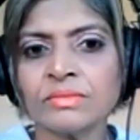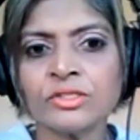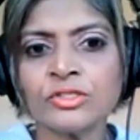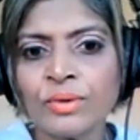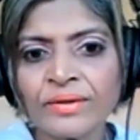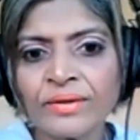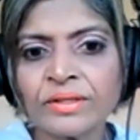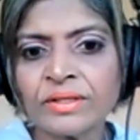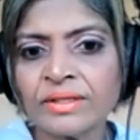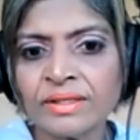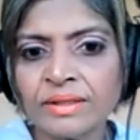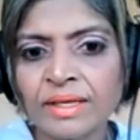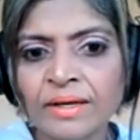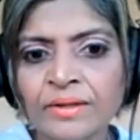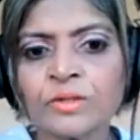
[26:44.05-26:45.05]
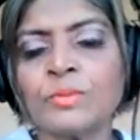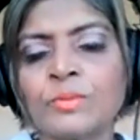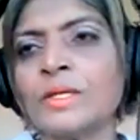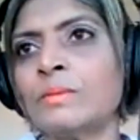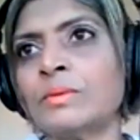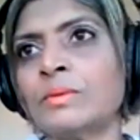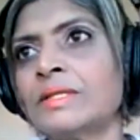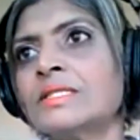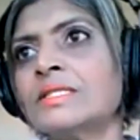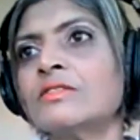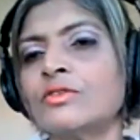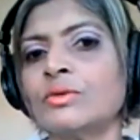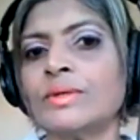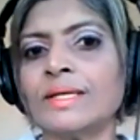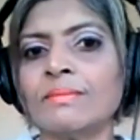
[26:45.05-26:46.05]
to other people
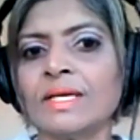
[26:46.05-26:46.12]
interviewing him.